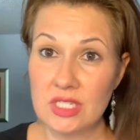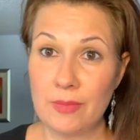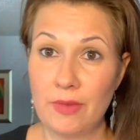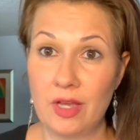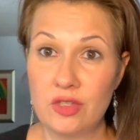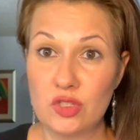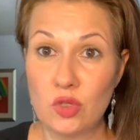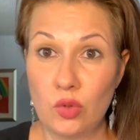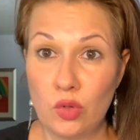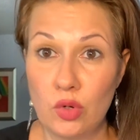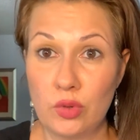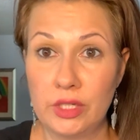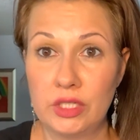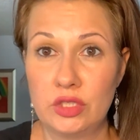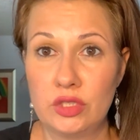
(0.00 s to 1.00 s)
I'm also
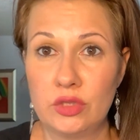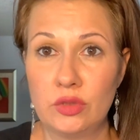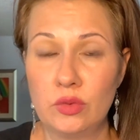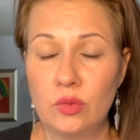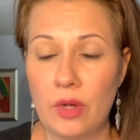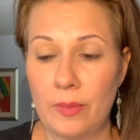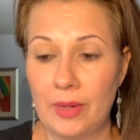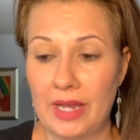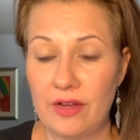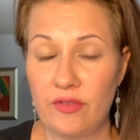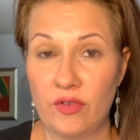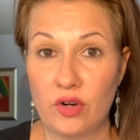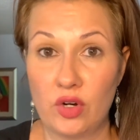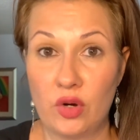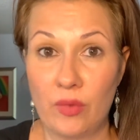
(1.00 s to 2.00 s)
going to apply
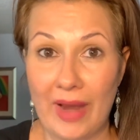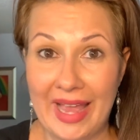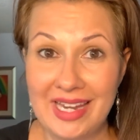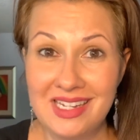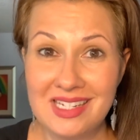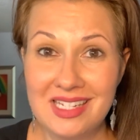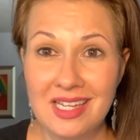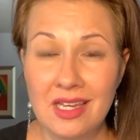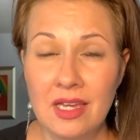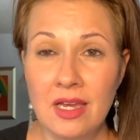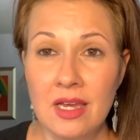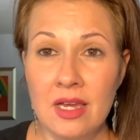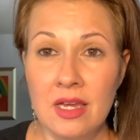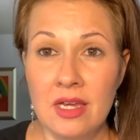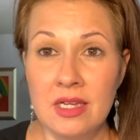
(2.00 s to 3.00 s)
for a grant
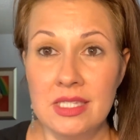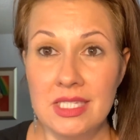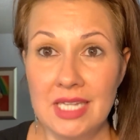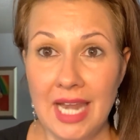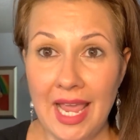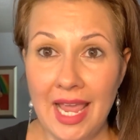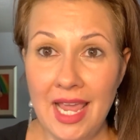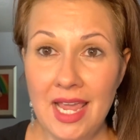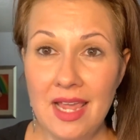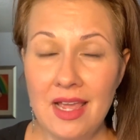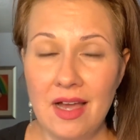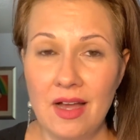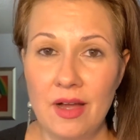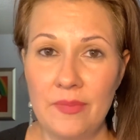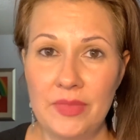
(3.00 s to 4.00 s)
today
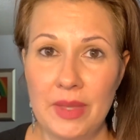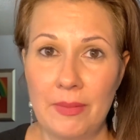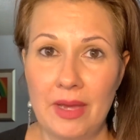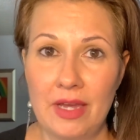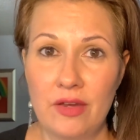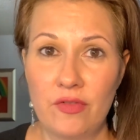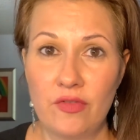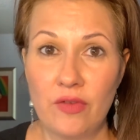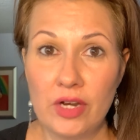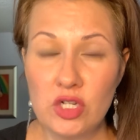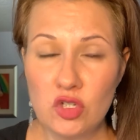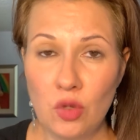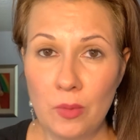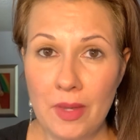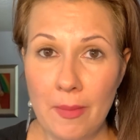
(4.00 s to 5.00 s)
that my friend
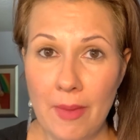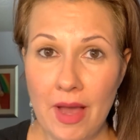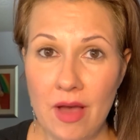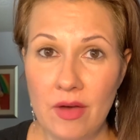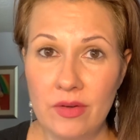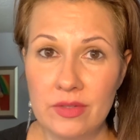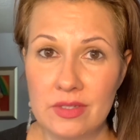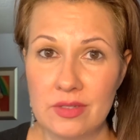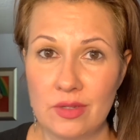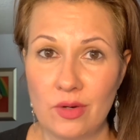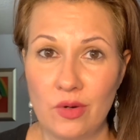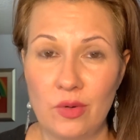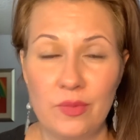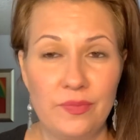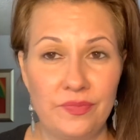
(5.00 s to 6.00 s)
told me about.
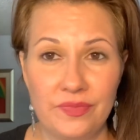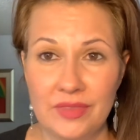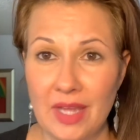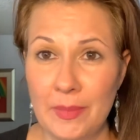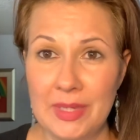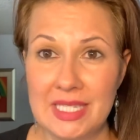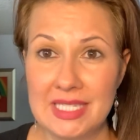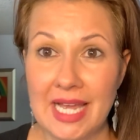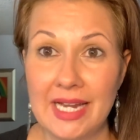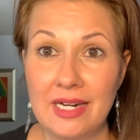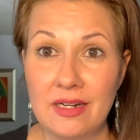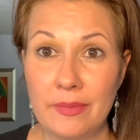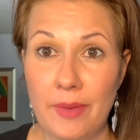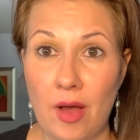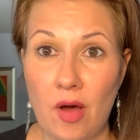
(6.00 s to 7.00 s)
So I'm excited
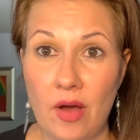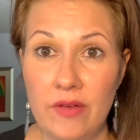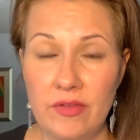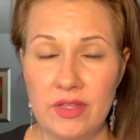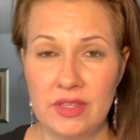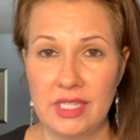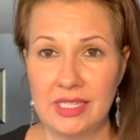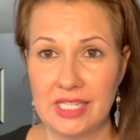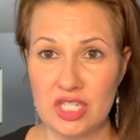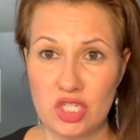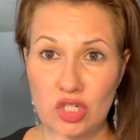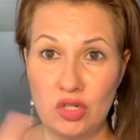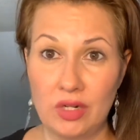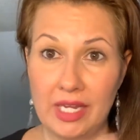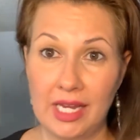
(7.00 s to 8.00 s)
about everything that's
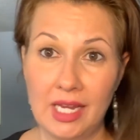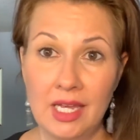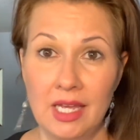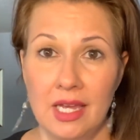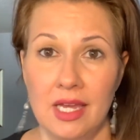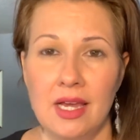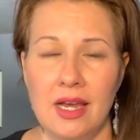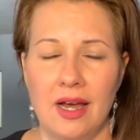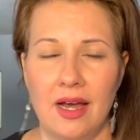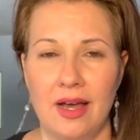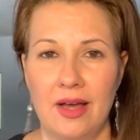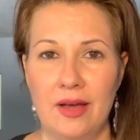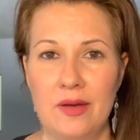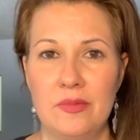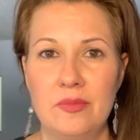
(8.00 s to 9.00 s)
cooking.
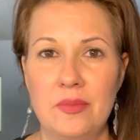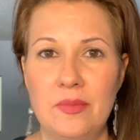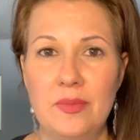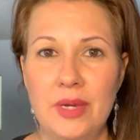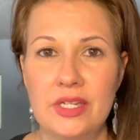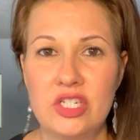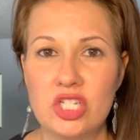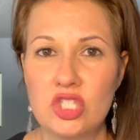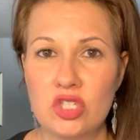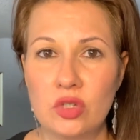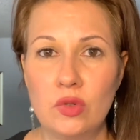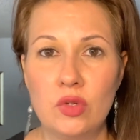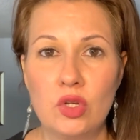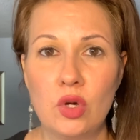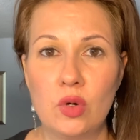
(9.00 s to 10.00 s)
But just so
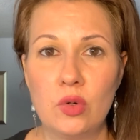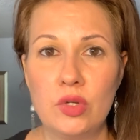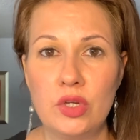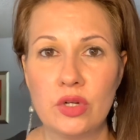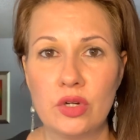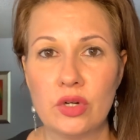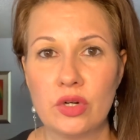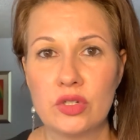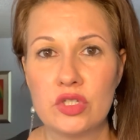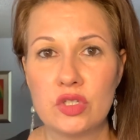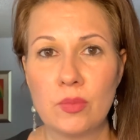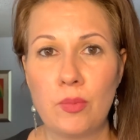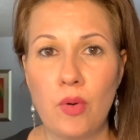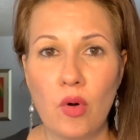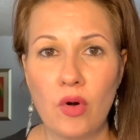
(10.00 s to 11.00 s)
you know, your
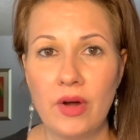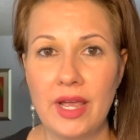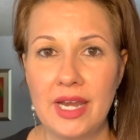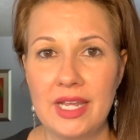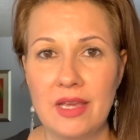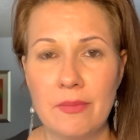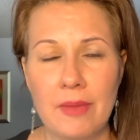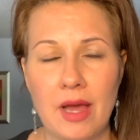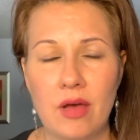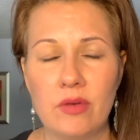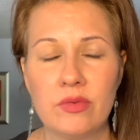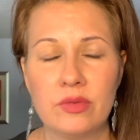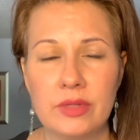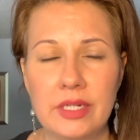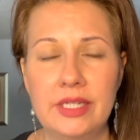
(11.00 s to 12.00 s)
support, any amount,
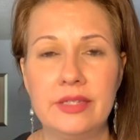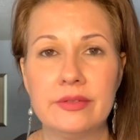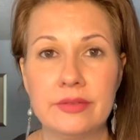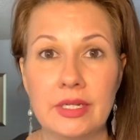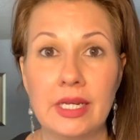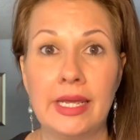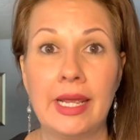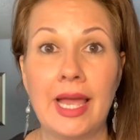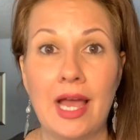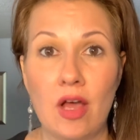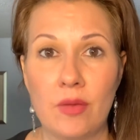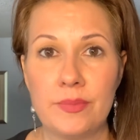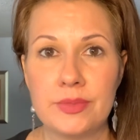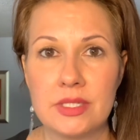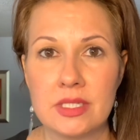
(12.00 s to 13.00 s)
really, really
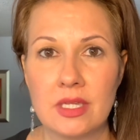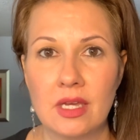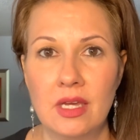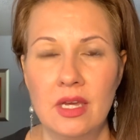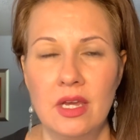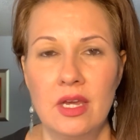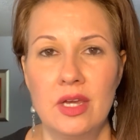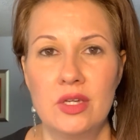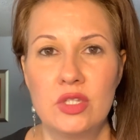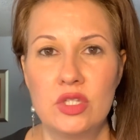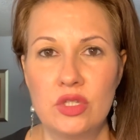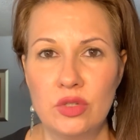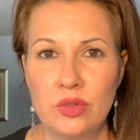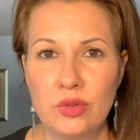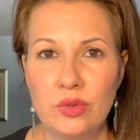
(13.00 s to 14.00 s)
helps
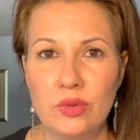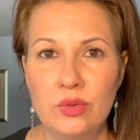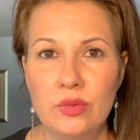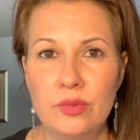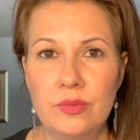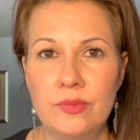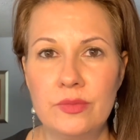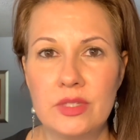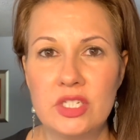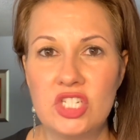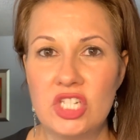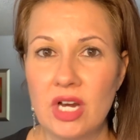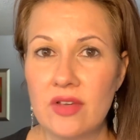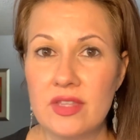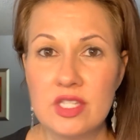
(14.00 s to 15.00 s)
to
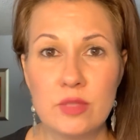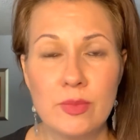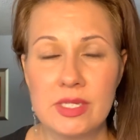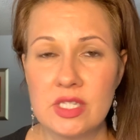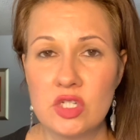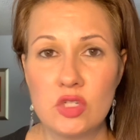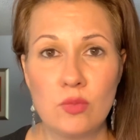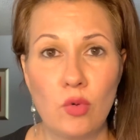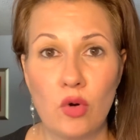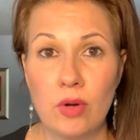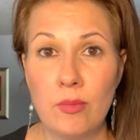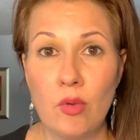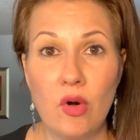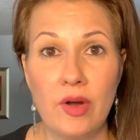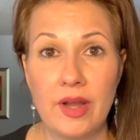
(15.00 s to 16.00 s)
share this message more
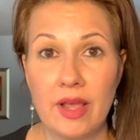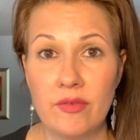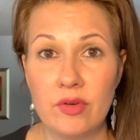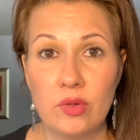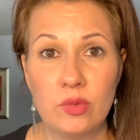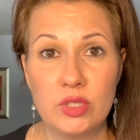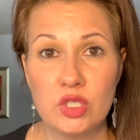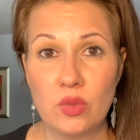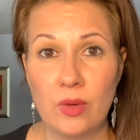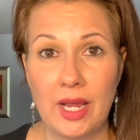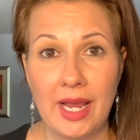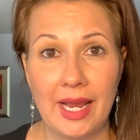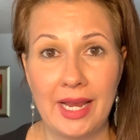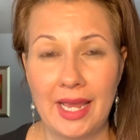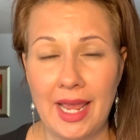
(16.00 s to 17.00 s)
and more in every which
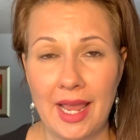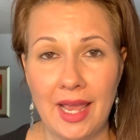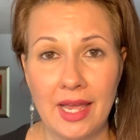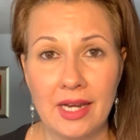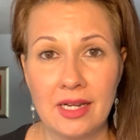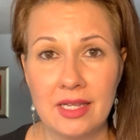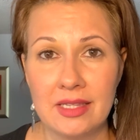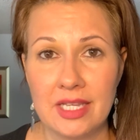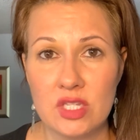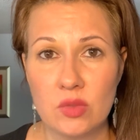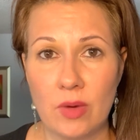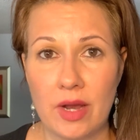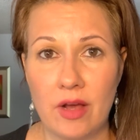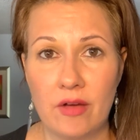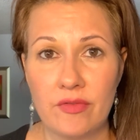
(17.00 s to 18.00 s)
way I can. And that's
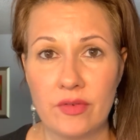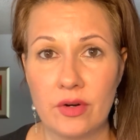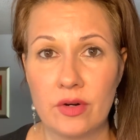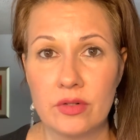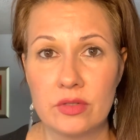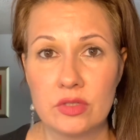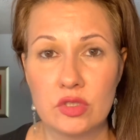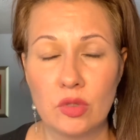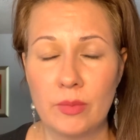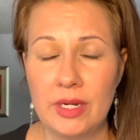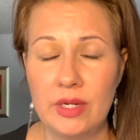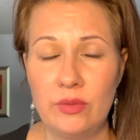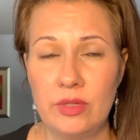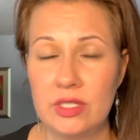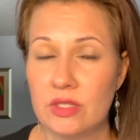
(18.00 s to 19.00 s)
why I offer so
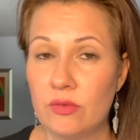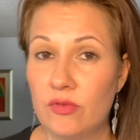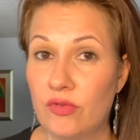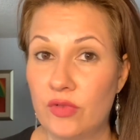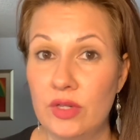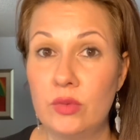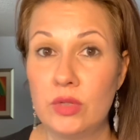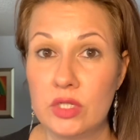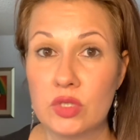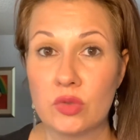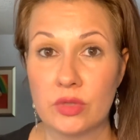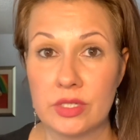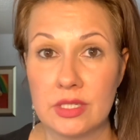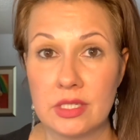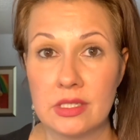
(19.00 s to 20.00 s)
many free
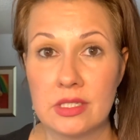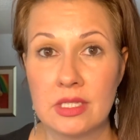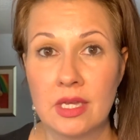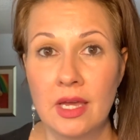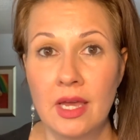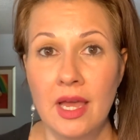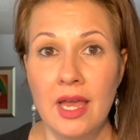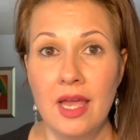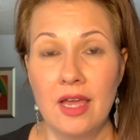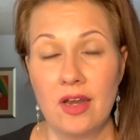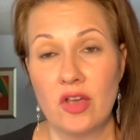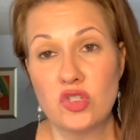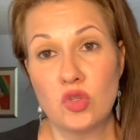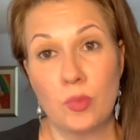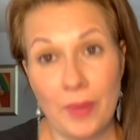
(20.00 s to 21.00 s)
resources and
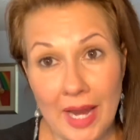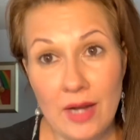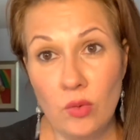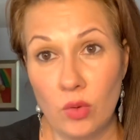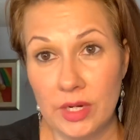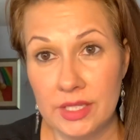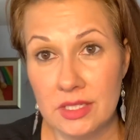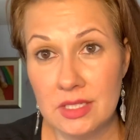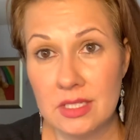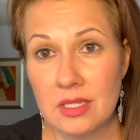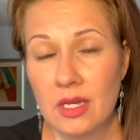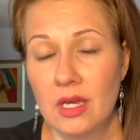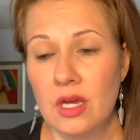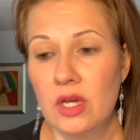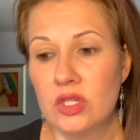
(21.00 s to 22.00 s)
also paid ones,
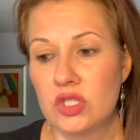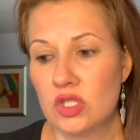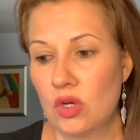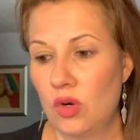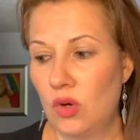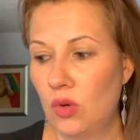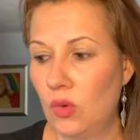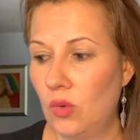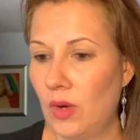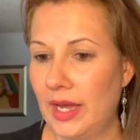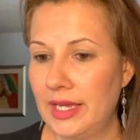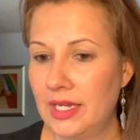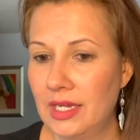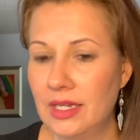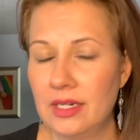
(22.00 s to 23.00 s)
so I
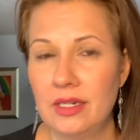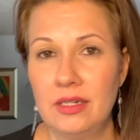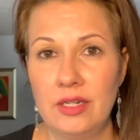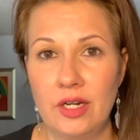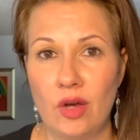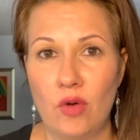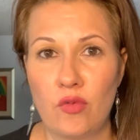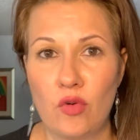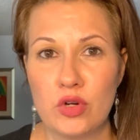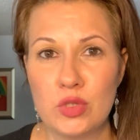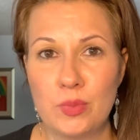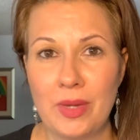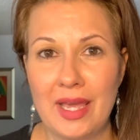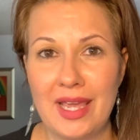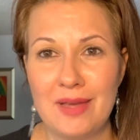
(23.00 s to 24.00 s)
can, you know, of course,
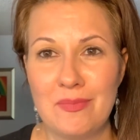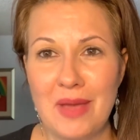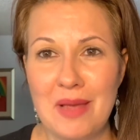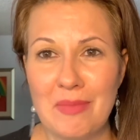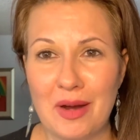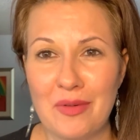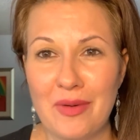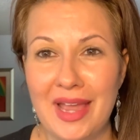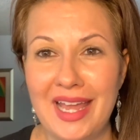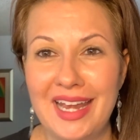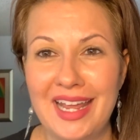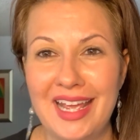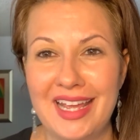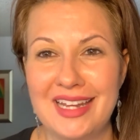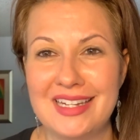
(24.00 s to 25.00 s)
pay my rent
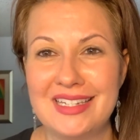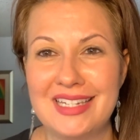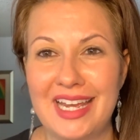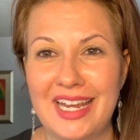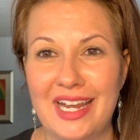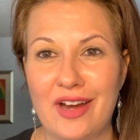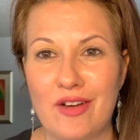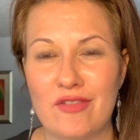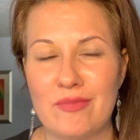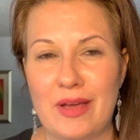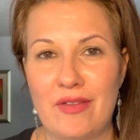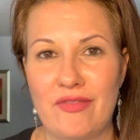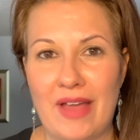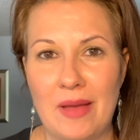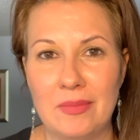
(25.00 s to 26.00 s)
and take care of my
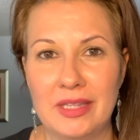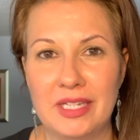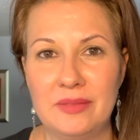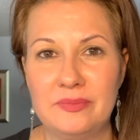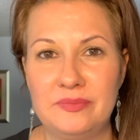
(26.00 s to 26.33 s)
family.